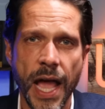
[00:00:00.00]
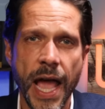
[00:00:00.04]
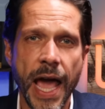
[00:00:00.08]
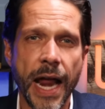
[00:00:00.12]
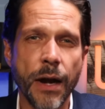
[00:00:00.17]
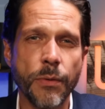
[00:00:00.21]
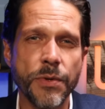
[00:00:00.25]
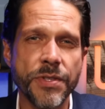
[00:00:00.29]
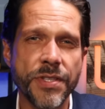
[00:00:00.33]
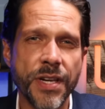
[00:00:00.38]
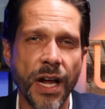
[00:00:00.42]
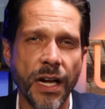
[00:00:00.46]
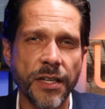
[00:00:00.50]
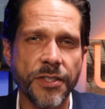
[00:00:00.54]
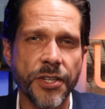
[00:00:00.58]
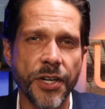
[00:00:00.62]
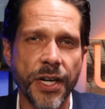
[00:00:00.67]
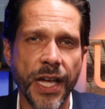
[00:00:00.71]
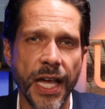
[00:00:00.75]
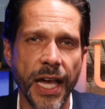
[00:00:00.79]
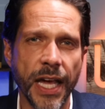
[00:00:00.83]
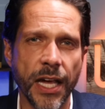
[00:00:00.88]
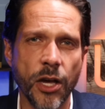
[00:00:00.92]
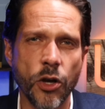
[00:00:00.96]
And it was
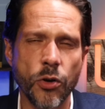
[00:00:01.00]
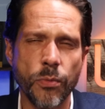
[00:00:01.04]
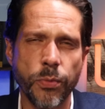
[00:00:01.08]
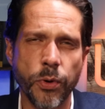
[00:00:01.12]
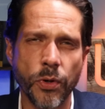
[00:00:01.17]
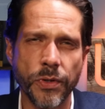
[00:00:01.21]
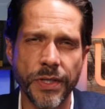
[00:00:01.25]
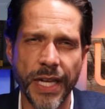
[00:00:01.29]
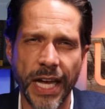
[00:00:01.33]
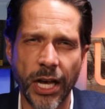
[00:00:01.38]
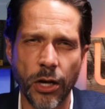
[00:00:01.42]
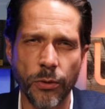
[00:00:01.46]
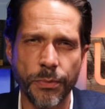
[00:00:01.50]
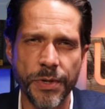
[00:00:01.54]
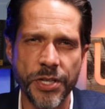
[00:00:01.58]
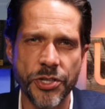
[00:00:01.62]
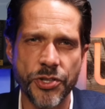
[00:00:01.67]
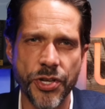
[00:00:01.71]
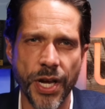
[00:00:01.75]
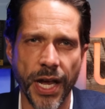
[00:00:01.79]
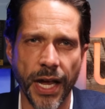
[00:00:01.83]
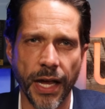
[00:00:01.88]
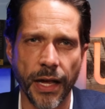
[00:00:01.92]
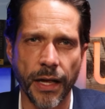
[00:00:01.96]
Dr. King who pulled
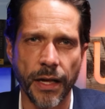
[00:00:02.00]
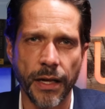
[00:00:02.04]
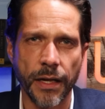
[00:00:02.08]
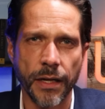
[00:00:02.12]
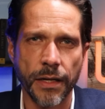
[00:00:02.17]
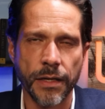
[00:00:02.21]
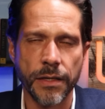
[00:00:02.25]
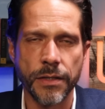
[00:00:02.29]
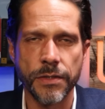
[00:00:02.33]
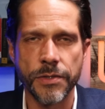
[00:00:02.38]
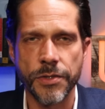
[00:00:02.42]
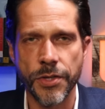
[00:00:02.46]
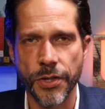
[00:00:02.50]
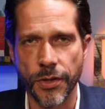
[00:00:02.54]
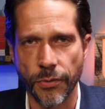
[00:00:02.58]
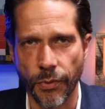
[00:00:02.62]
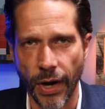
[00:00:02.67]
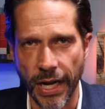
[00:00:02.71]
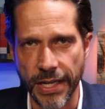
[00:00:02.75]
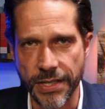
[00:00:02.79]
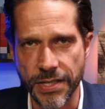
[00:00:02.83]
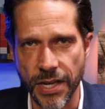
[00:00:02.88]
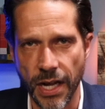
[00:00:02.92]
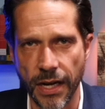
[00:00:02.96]
LBJ to the
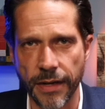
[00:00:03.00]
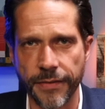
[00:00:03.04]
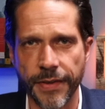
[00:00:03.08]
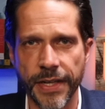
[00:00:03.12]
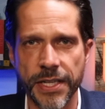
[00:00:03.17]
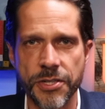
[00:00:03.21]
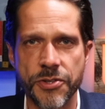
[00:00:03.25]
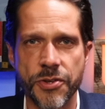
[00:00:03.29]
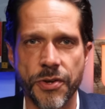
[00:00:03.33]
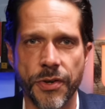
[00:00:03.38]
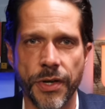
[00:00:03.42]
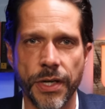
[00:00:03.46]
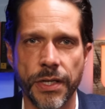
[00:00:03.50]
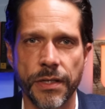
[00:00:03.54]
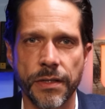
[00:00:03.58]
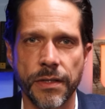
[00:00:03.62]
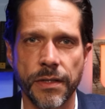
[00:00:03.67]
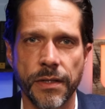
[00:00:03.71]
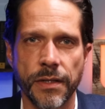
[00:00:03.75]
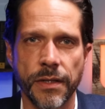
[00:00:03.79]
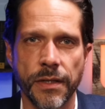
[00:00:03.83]
right side of history.